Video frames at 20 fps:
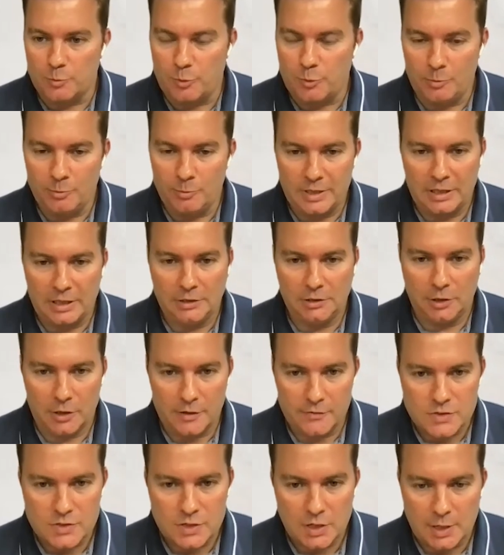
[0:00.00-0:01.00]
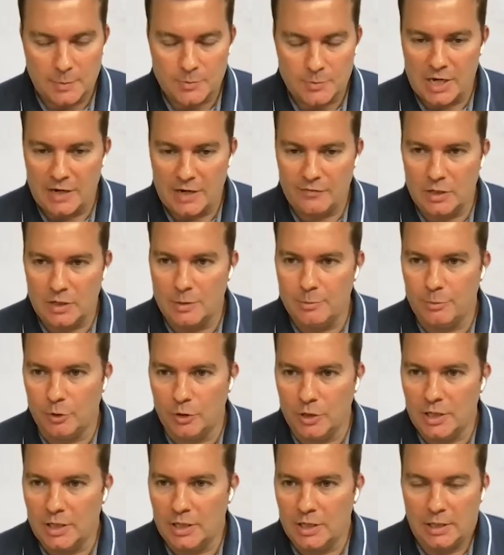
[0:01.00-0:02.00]
problem that a lot of startups are having in
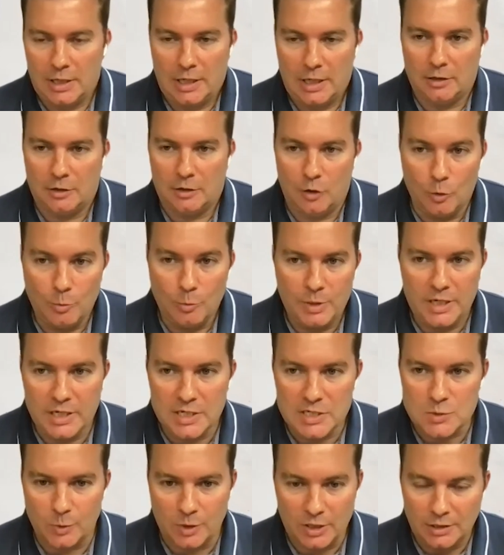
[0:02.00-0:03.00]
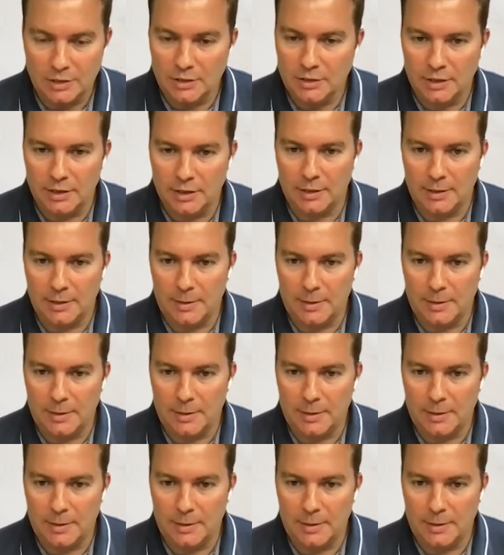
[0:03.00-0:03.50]
Berlin and globally as well,